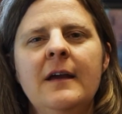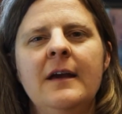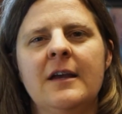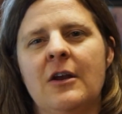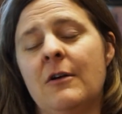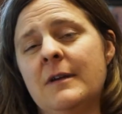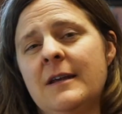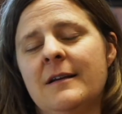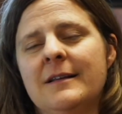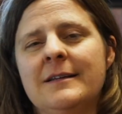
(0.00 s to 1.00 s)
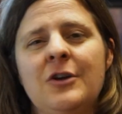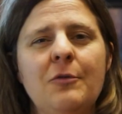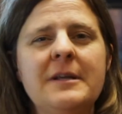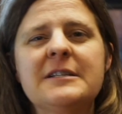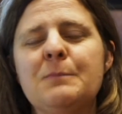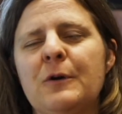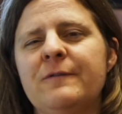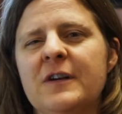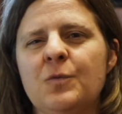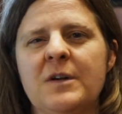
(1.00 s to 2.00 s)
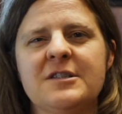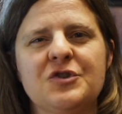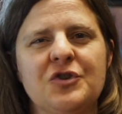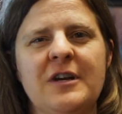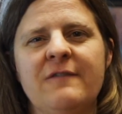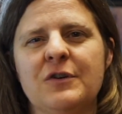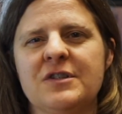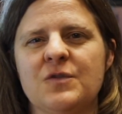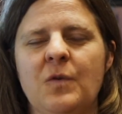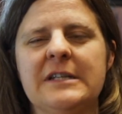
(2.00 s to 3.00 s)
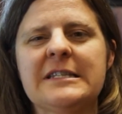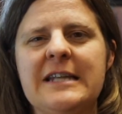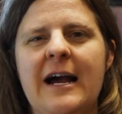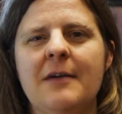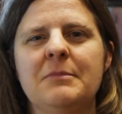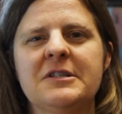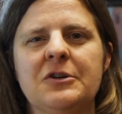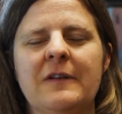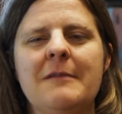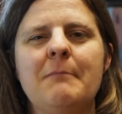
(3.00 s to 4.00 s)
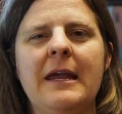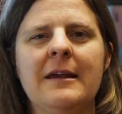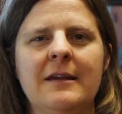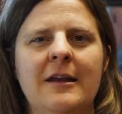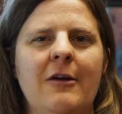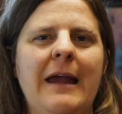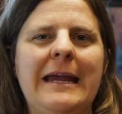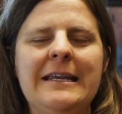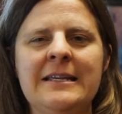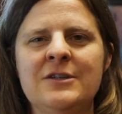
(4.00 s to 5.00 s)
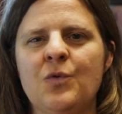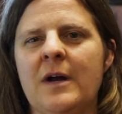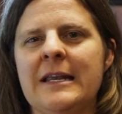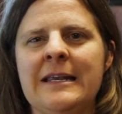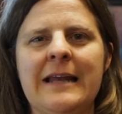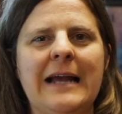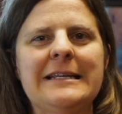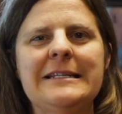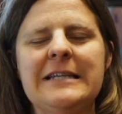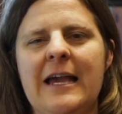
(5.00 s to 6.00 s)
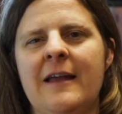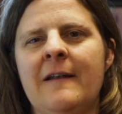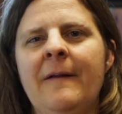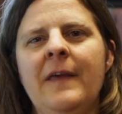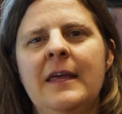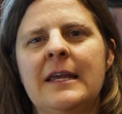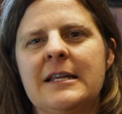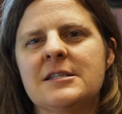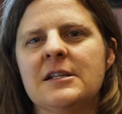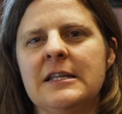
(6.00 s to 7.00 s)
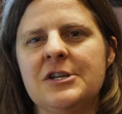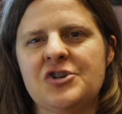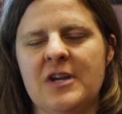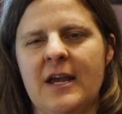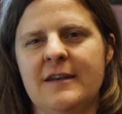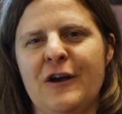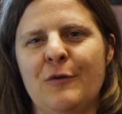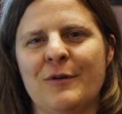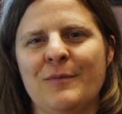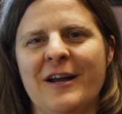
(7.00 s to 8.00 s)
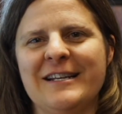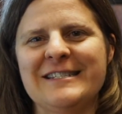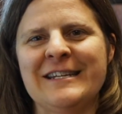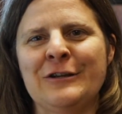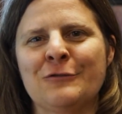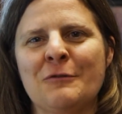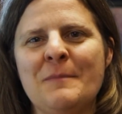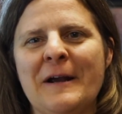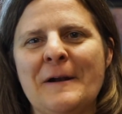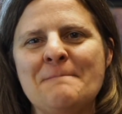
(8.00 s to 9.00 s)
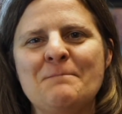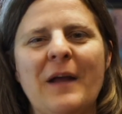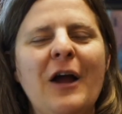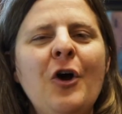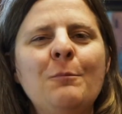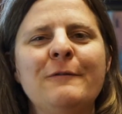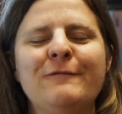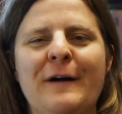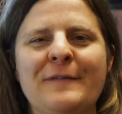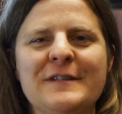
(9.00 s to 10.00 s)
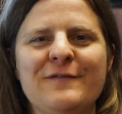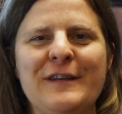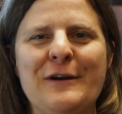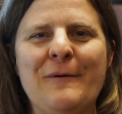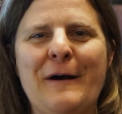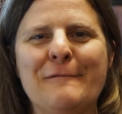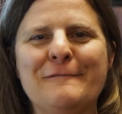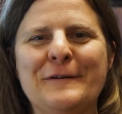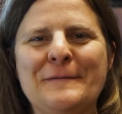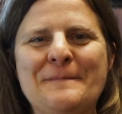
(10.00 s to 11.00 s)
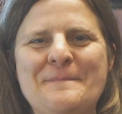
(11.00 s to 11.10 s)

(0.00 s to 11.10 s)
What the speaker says: You know, nobody's perfect, what's a treat versus what's not, but certainly make, you know, 80-20, 90-10, get as clean as you can to help your body to heal and repair. I hope you found this video helpful.